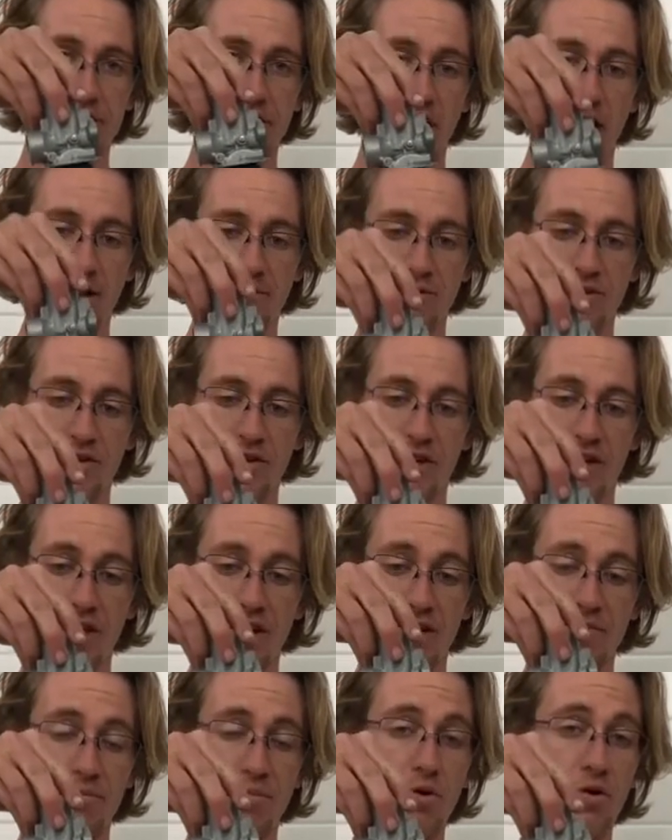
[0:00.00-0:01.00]
full of
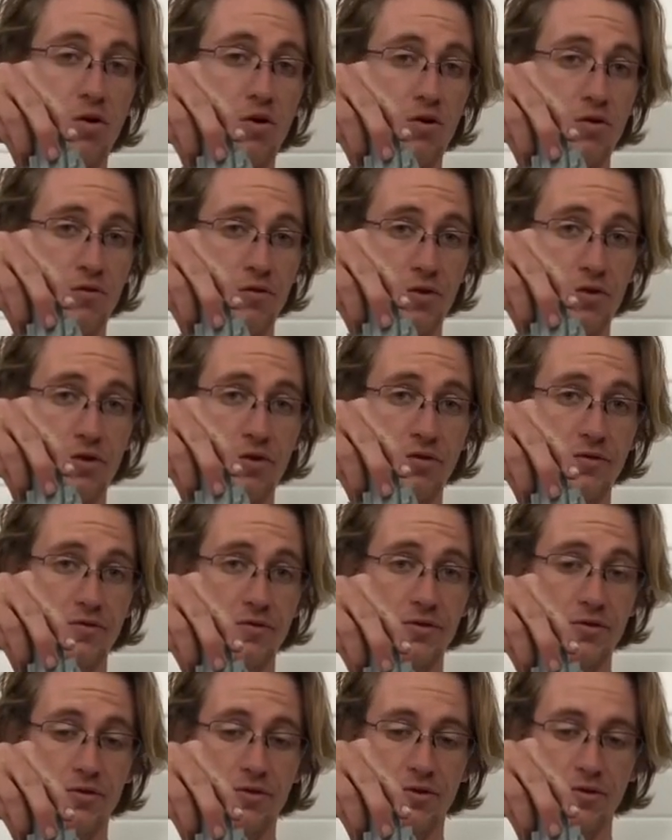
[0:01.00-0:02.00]
fuel,
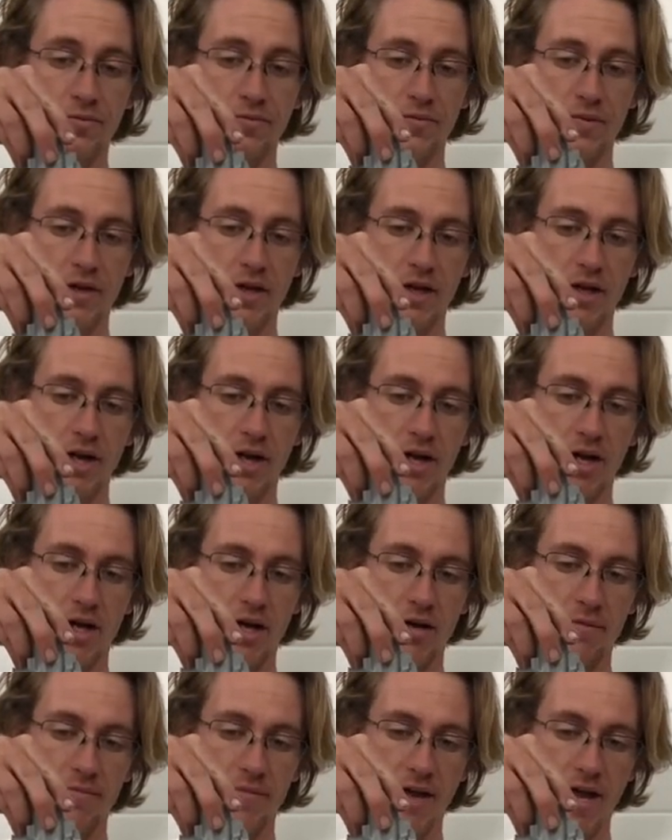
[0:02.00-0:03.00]
as I raise
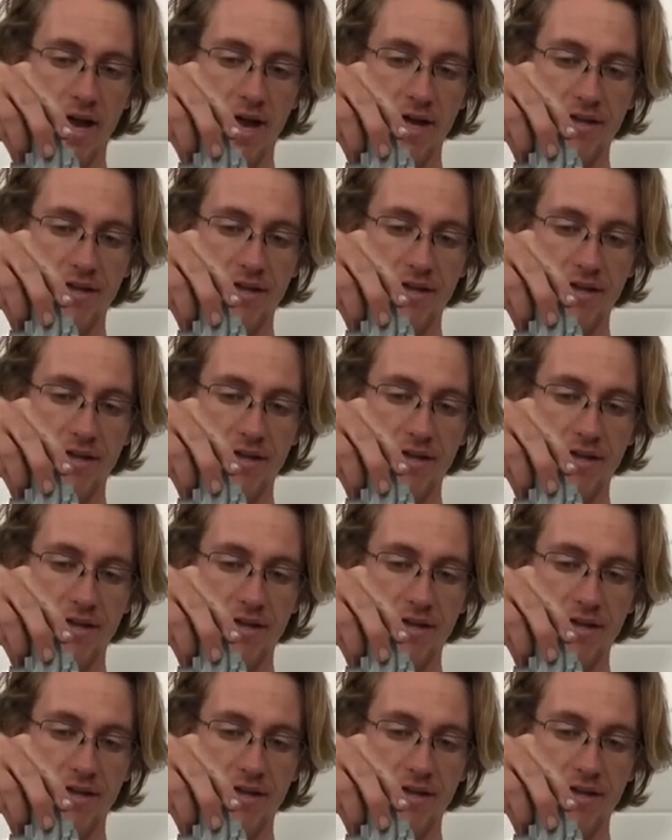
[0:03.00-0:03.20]
it